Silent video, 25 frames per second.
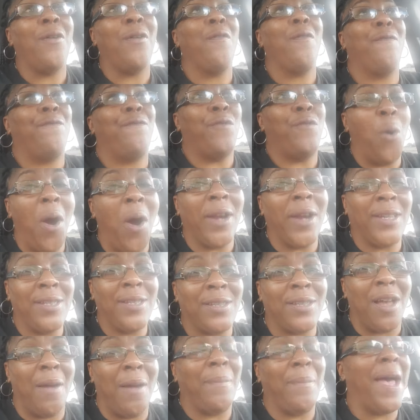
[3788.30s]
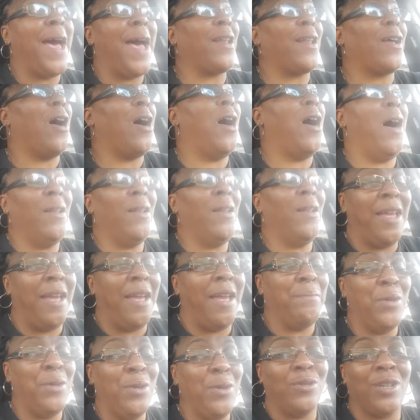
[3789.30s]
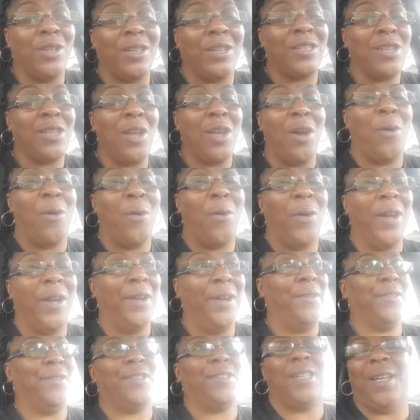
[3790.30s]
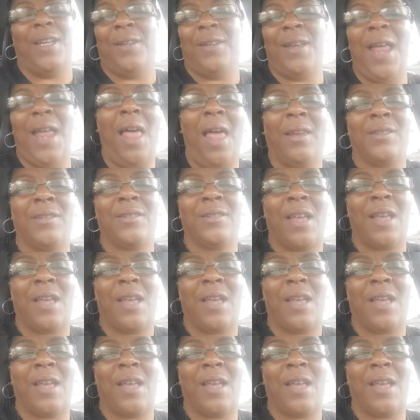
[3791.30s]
40 something out of all that music. So it was $10.